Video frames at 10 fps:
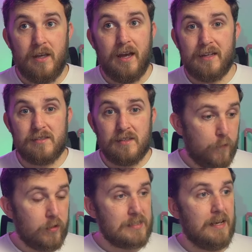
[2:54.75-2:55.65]
And
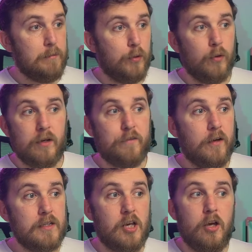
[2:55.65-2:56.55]
for example, if I
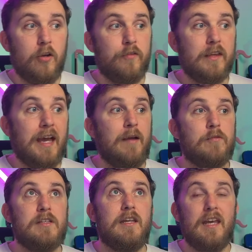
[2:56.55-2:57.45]
turn off the
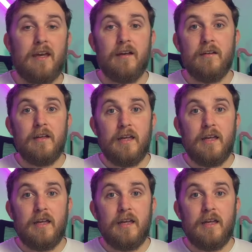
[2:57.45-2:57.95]
cameras in here,